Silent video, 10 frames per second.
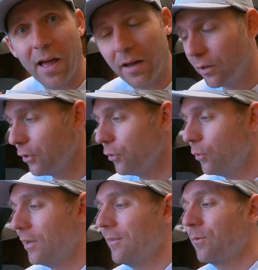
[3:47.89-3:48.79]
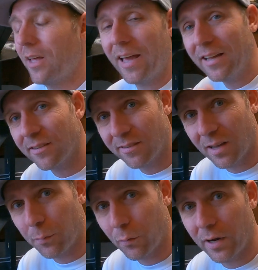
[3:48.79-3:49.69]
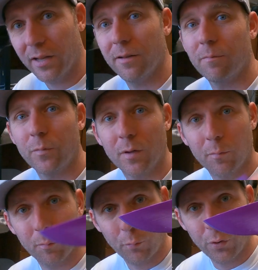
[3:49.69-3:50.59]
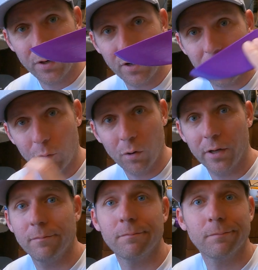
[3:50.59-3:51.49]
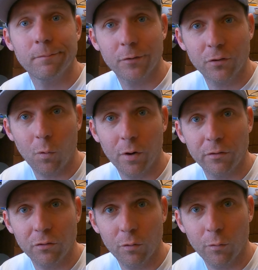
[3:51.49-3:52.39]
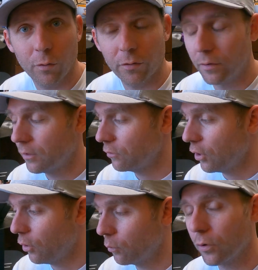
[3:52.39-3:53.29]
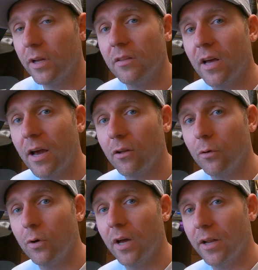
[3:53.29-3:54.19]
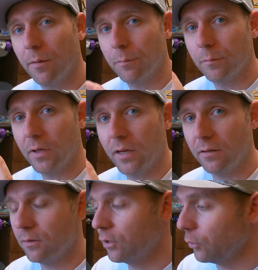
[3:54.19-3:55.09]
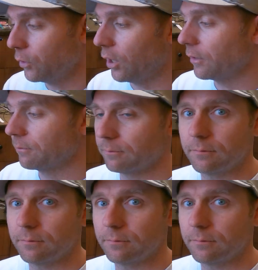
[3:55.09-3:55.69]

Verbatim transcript: hot glue, I can separate it, print another one, so on and so forth. So we're gonna heat the hot glue gun up and glue it on.